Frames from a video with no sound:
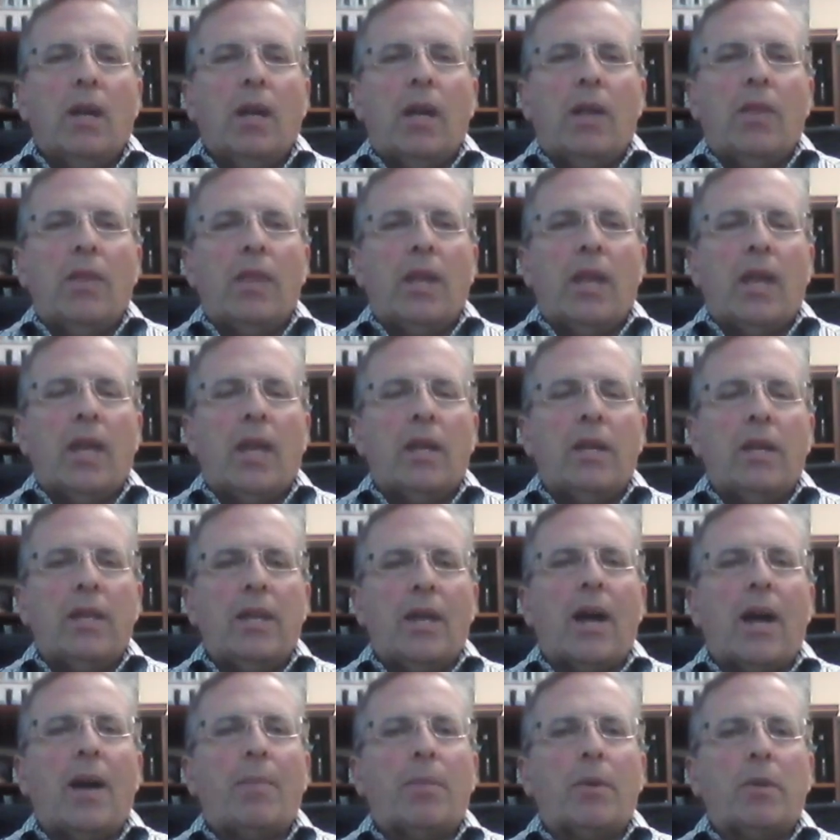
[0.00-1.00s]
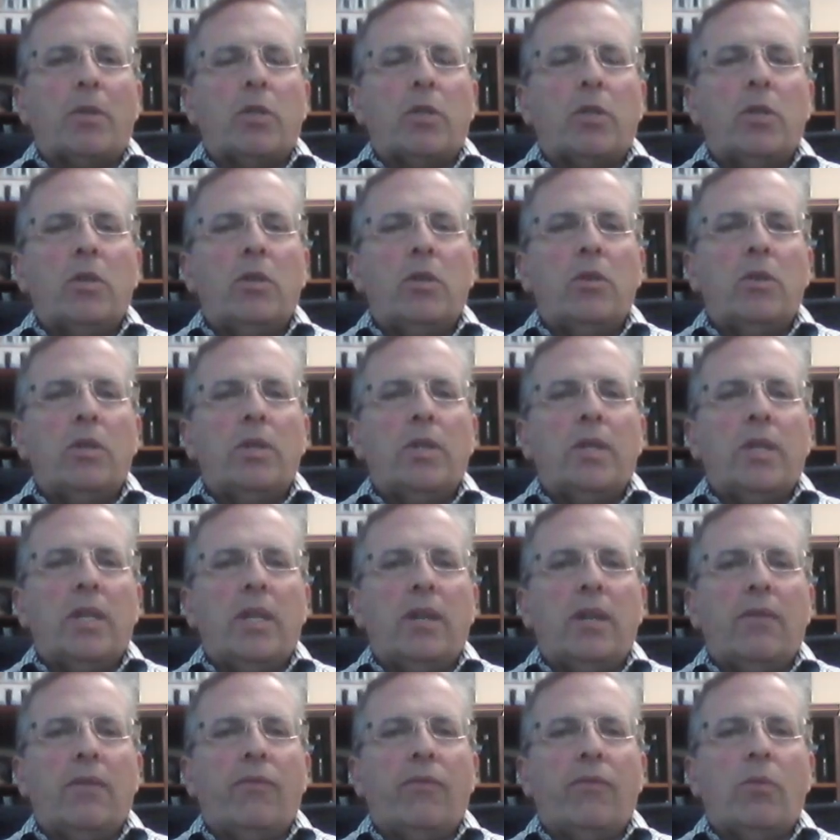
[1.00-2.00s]
and then the
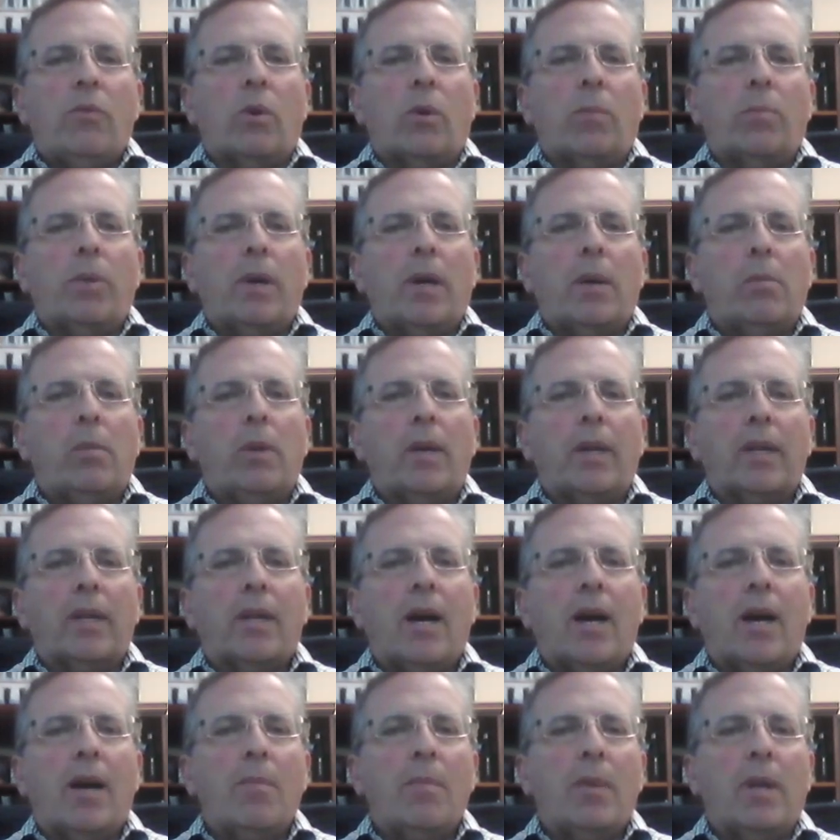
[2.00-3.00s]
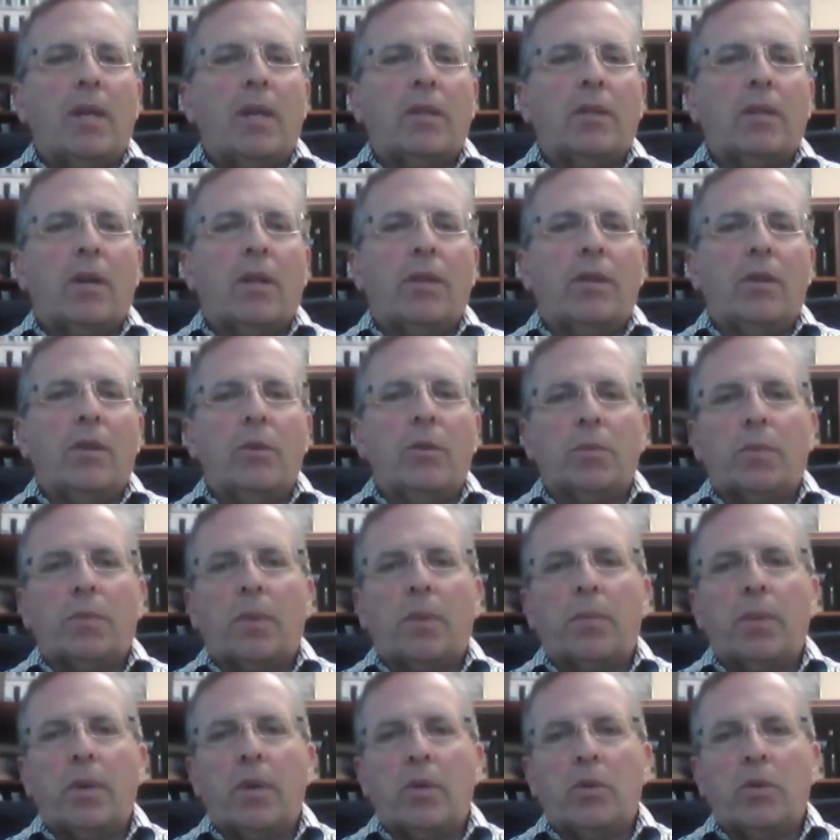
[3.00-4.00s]
opportunity for public comment on those
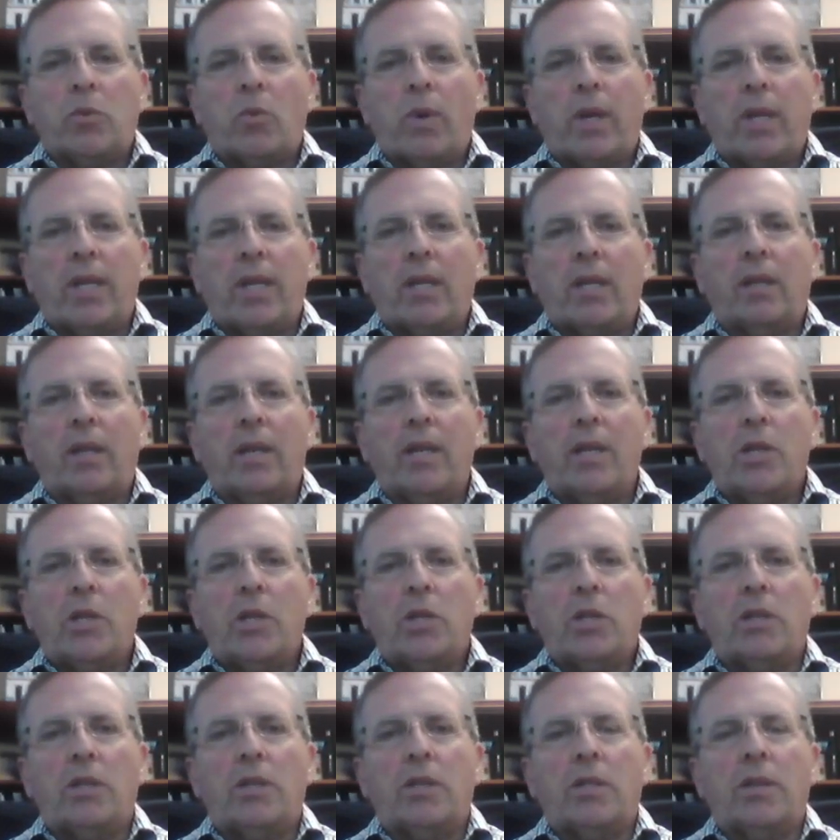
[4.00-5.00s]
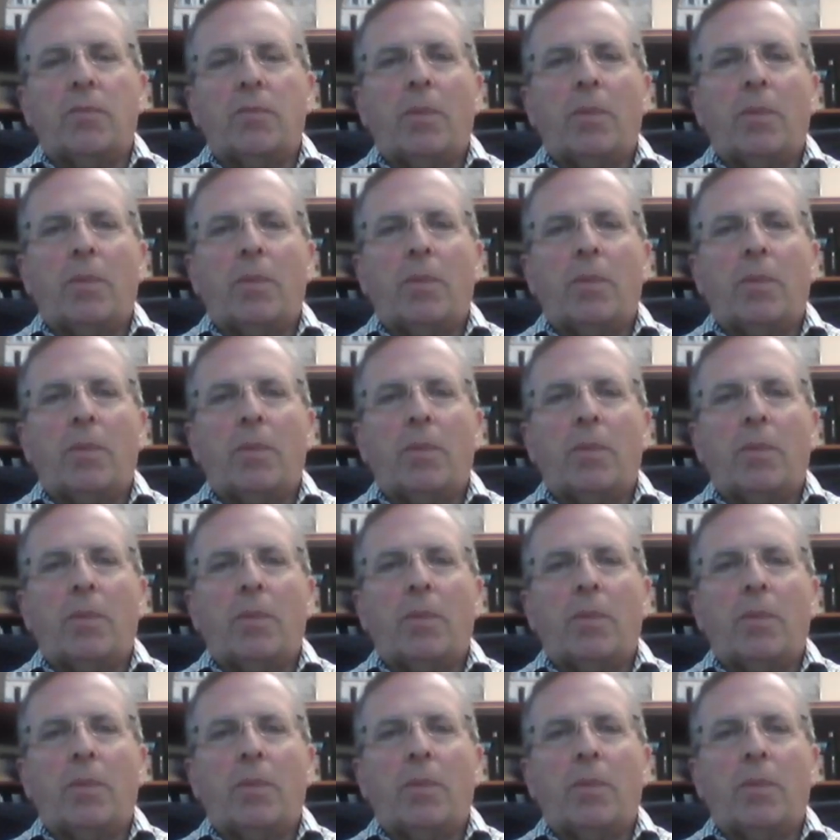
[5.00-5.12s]
proposed regulations.